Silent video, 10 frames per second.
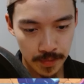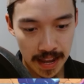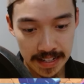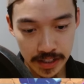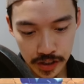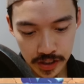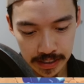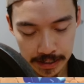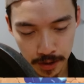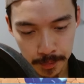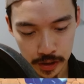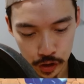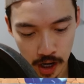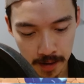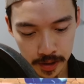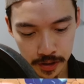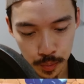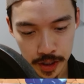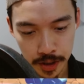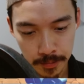And he's going to give up his Goblins,
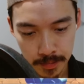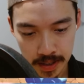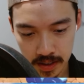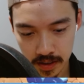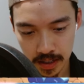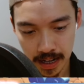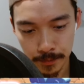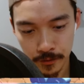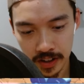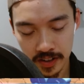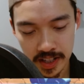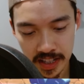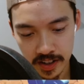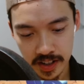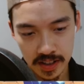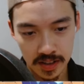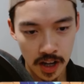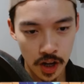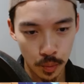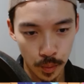which means I'm very curious
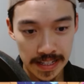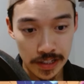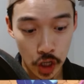what he's